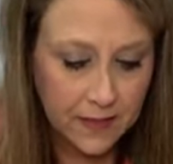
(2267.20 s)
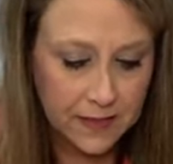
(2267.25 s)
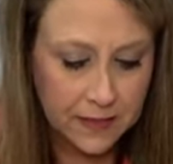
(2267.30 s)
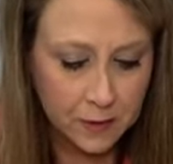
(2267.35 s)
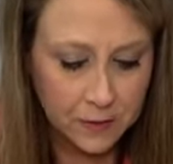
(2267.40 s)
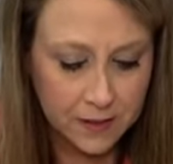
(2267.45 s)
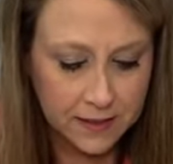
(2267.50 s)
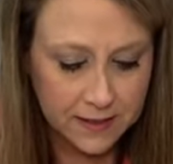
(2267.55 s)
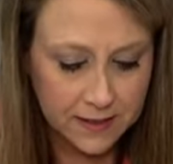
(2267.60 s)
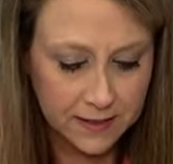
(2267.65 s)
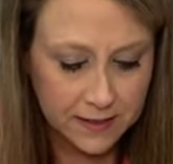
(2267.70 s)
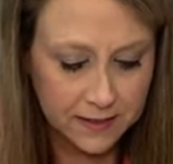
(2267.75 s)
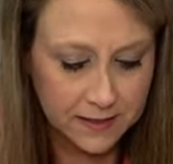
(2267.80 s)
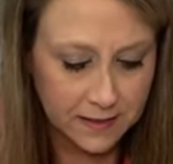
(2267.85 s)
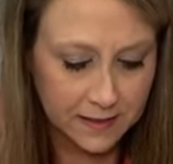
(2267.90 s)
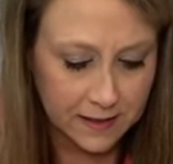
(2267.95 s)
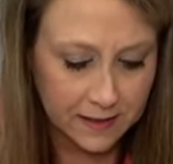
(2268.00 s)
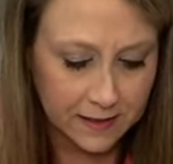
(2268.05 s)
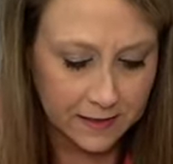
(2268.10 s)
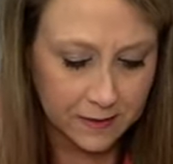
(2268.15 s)
so this is
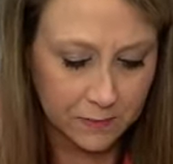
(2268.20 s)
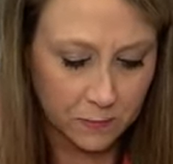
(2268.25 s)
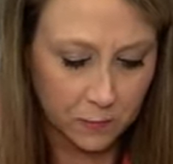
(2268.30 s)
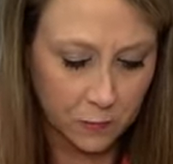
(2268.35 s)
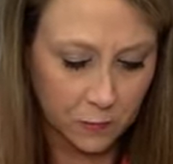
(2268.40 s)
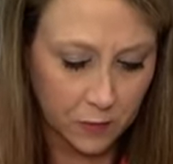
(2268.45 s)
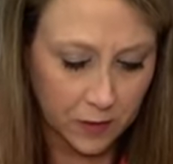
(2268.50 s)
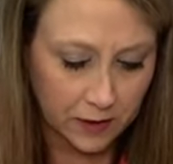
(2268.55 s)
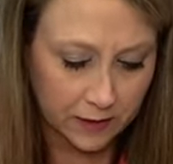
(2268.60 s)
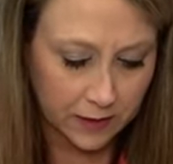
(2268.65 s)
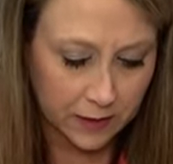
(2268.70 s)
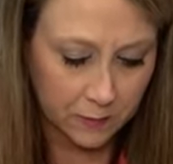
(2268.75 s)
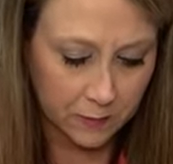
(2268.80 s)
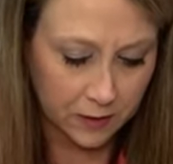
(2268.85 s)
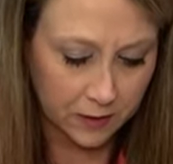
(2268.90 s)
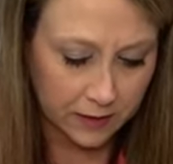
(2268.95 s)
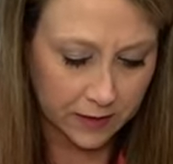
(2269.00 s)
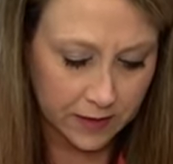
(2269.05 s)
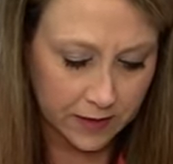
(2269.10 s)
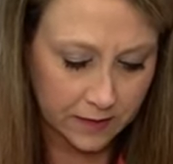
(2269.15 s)
really,
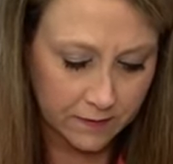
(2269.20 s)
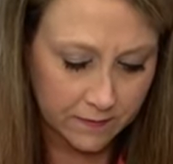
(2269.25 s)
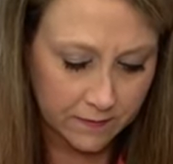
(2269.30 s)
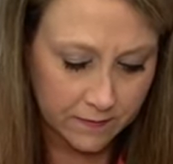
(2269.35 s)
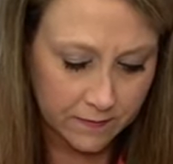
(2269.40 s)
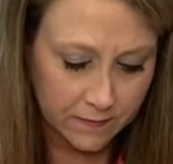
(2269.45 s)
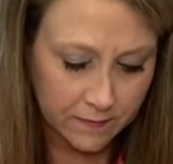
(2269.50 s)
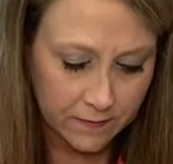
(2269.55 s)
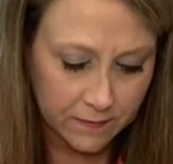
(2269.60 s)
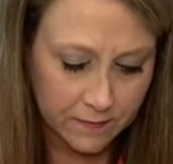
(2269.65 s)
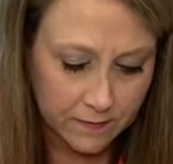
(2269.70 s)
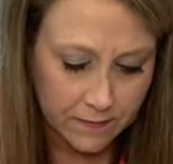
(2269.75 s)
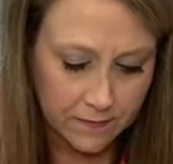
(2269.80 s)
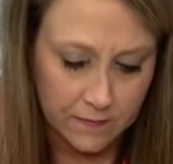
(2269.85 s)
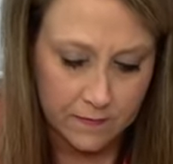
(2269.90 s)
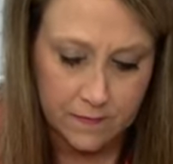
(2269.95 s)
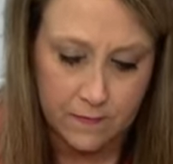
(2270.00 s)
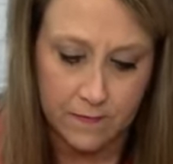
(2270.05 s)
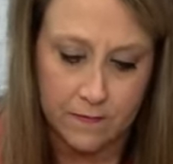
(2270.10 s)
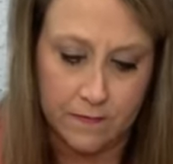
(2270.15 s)
really
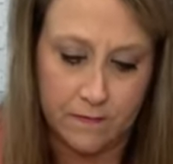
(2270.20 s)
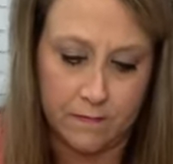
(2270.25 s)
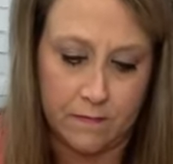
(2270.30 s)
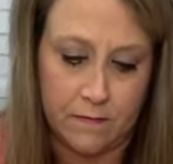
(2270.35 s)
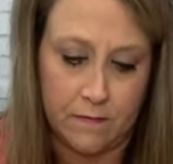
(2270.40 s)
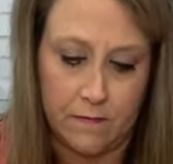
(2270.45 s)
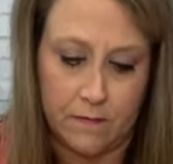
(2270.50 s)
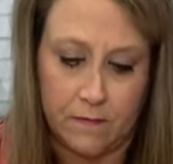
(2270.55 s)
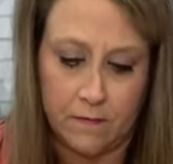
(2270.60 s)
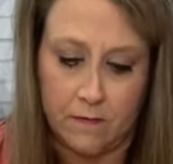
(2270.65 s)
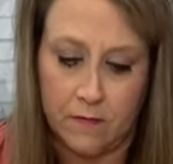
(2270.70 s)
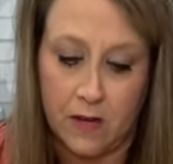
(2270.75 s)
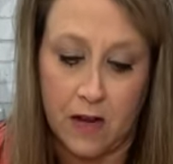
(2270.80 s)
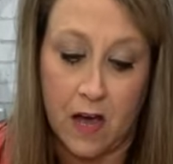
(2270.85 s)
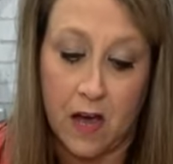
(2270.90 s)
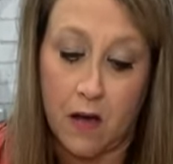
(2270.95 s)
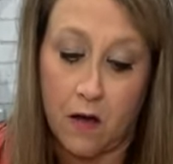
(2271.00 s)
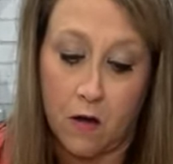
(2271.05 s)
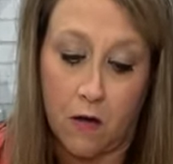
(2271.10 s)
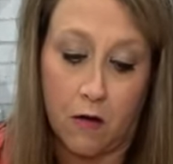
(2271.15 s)

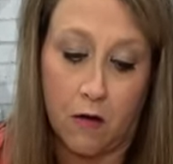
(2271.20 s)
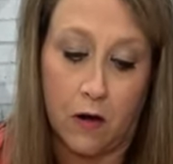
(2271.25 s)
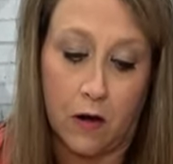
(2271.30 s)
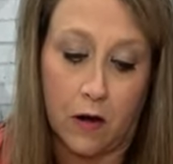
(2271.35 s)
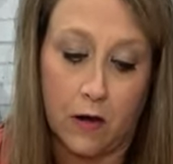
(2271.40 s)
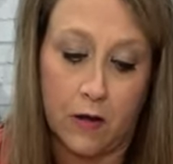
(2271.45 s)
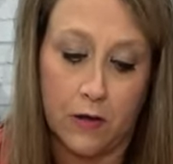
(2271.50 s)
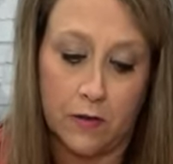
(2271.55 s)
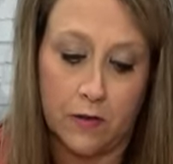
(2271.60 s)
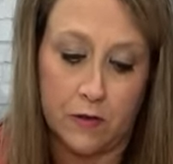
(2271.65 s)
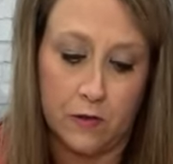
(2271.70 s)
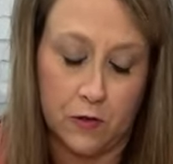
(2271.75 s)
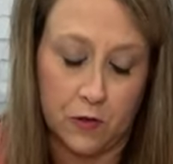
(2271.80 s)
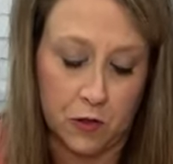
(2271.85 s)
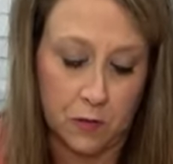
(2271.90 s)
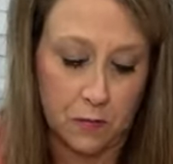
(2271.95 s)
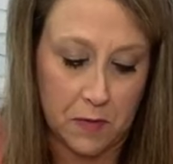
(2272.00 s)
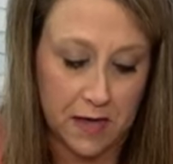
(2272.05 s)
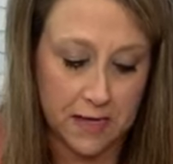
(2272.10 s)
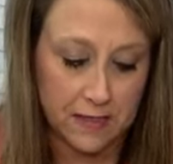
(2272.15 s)
not hard. You're
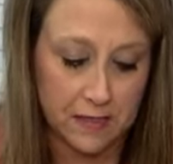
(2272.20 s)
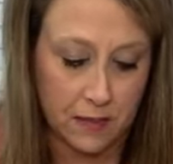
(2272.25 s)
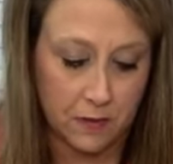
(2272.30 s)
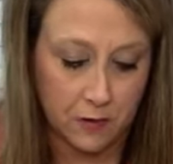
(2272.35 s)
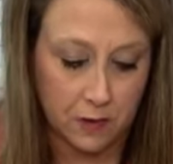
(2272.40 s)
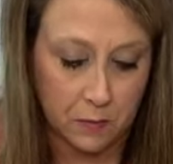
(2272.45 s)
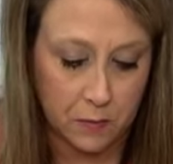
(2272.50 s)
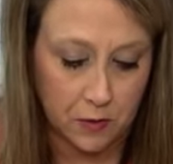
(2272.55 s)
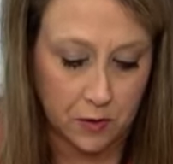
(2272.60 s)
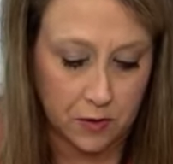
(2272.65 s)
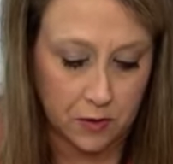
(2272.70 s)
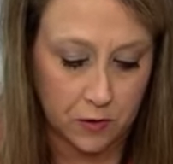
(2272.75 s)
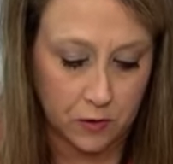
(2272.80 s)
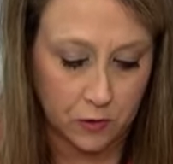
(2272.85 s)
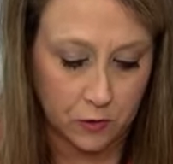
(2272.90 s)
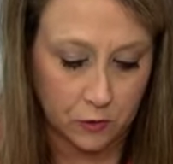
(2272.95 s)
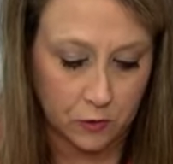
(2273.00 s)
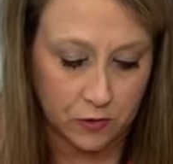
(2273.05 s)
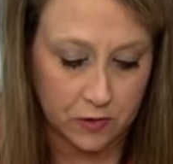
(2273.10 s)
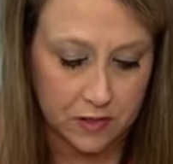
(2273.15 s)
just basically putting
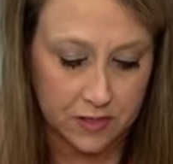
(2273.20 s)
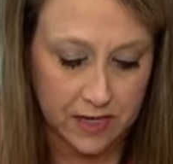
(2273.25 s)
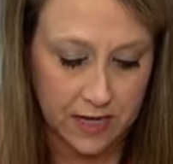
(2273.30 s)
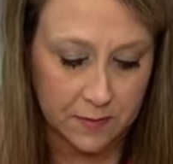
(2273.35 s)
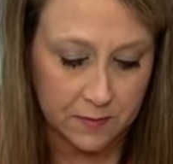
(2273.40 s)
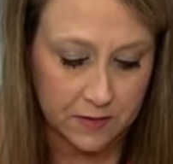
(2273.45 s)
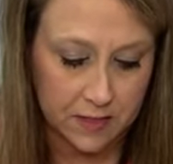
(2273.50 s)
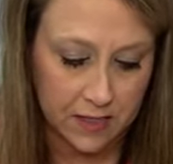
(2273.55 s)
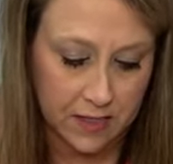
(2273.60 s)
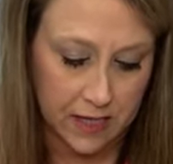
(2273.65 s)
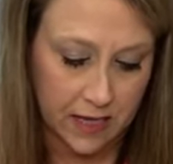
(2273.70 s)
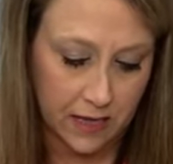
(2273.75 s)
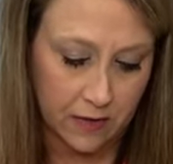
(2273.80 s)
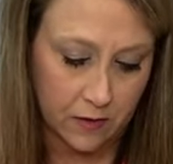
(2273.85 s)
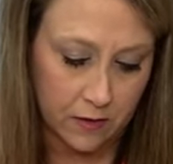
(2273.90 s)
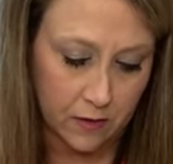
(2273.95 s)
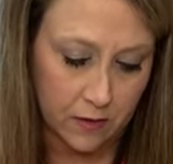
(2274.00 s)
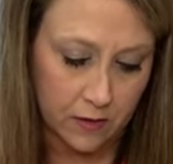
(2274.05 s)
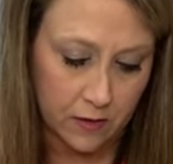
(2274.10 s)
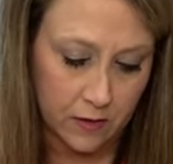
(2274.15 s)
your little steps
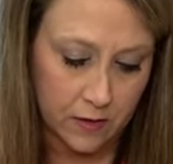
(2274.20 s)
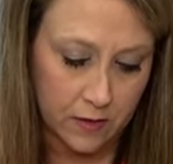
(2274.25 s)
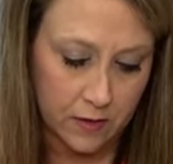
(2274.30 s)
together.